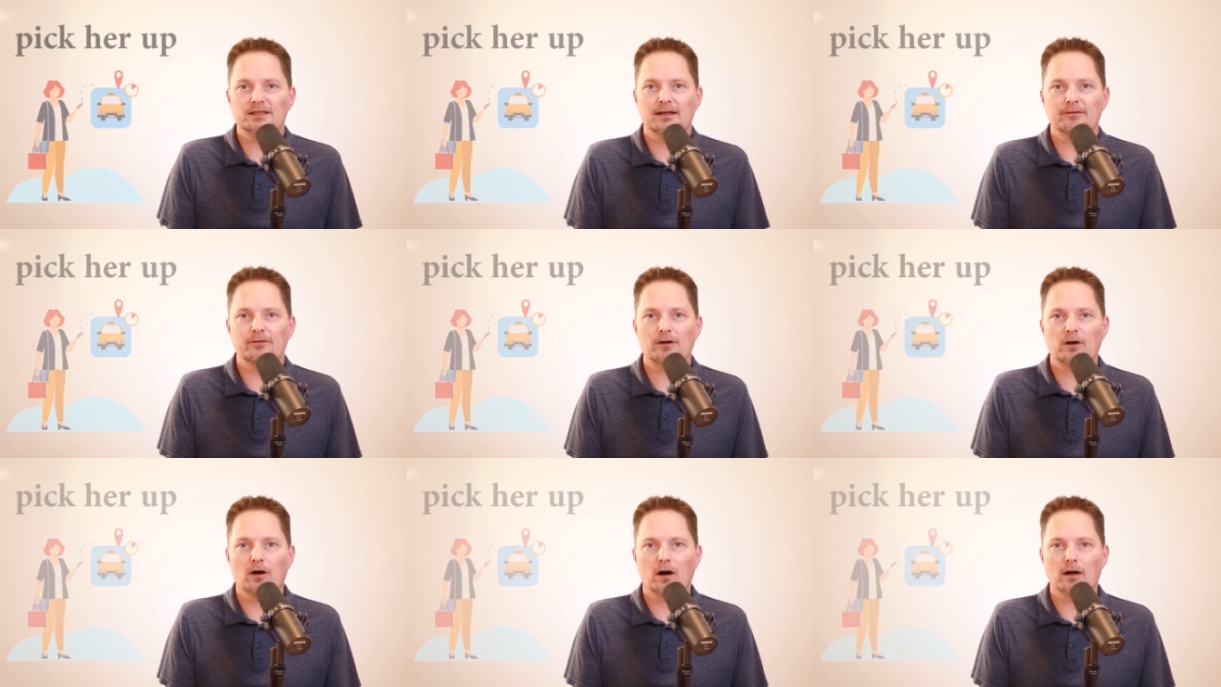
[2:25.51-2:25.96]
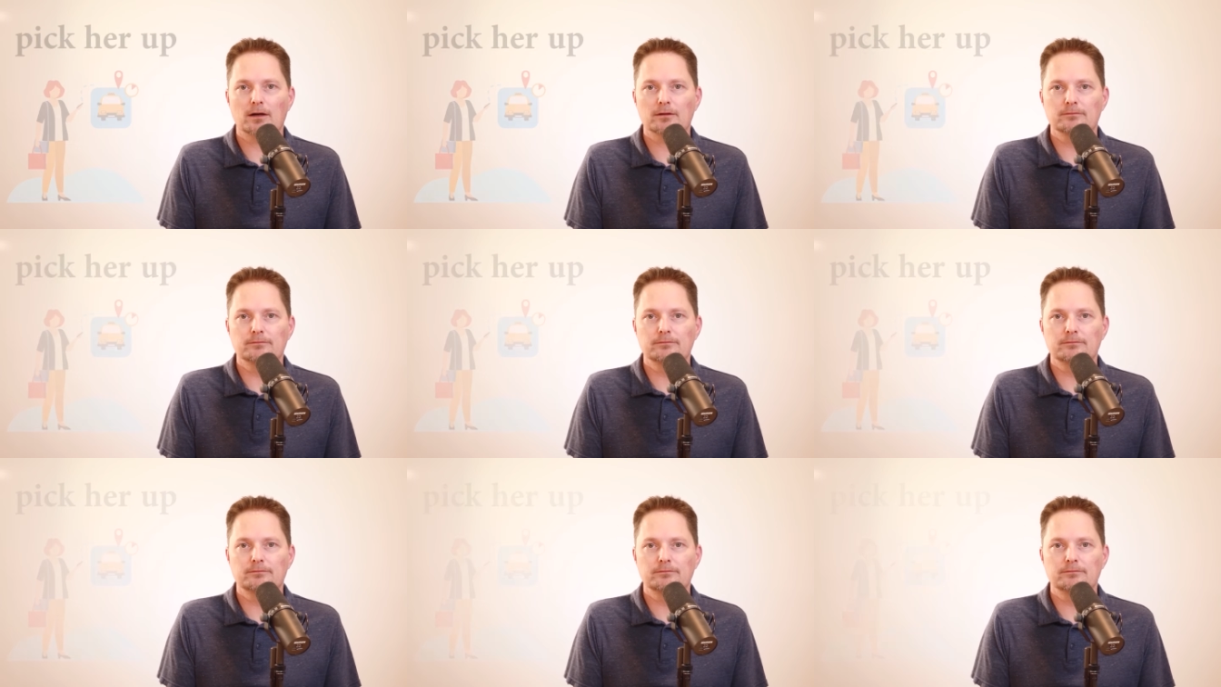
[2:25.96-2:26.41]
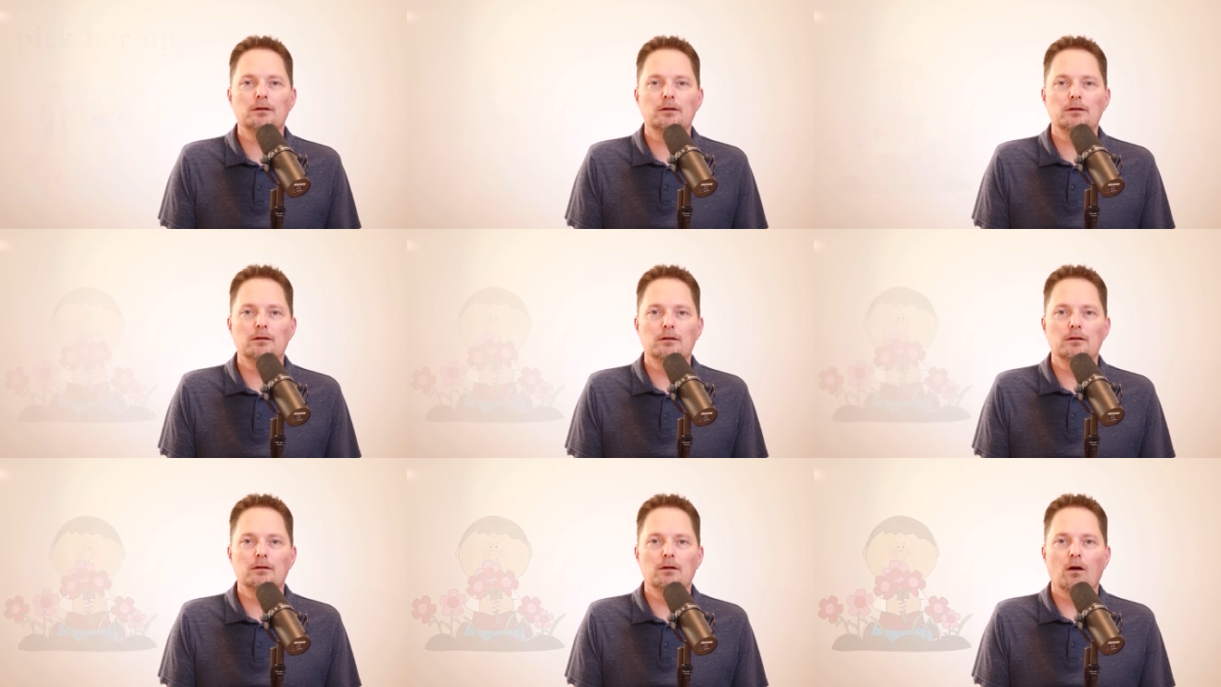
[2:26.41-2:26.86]
have a car.
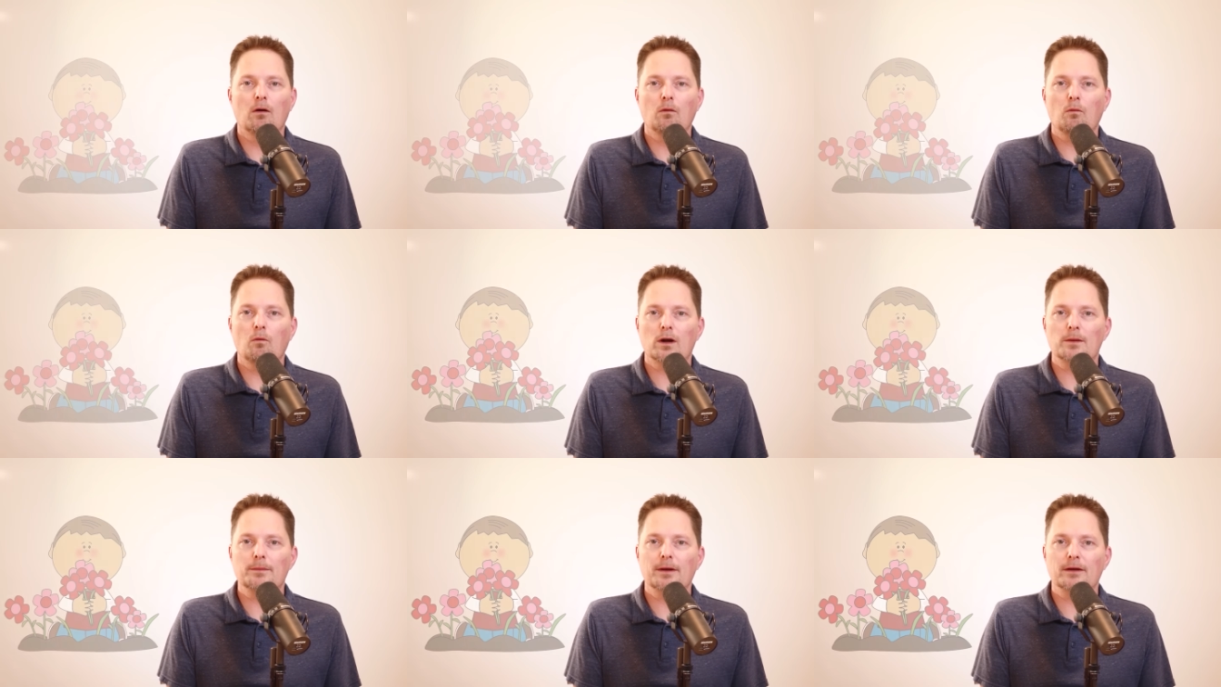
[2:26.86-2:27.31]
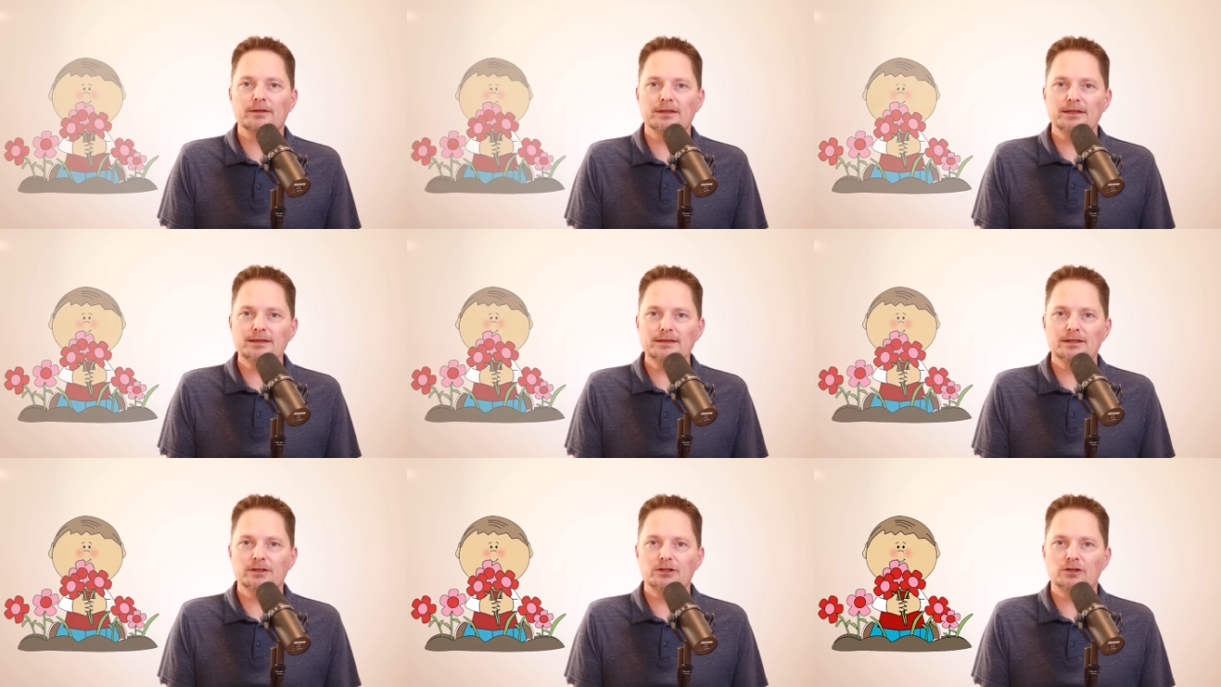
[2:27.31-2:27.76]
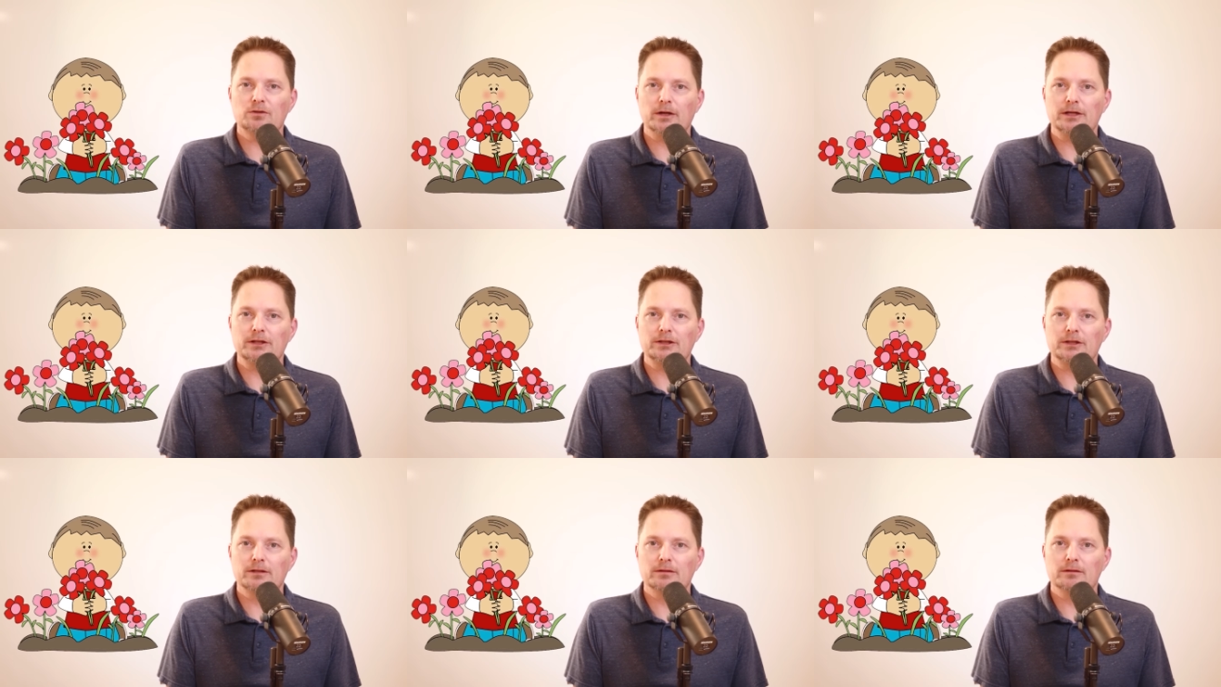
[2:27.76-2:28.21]
What about this
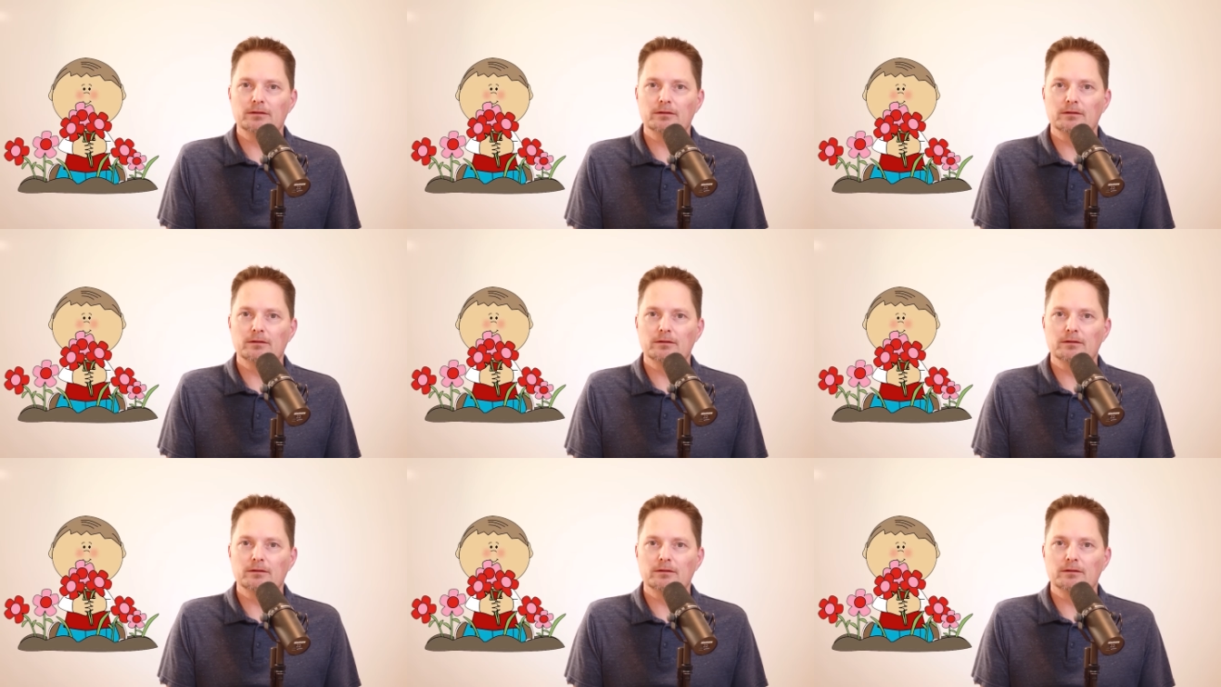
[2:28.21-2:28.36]
situation?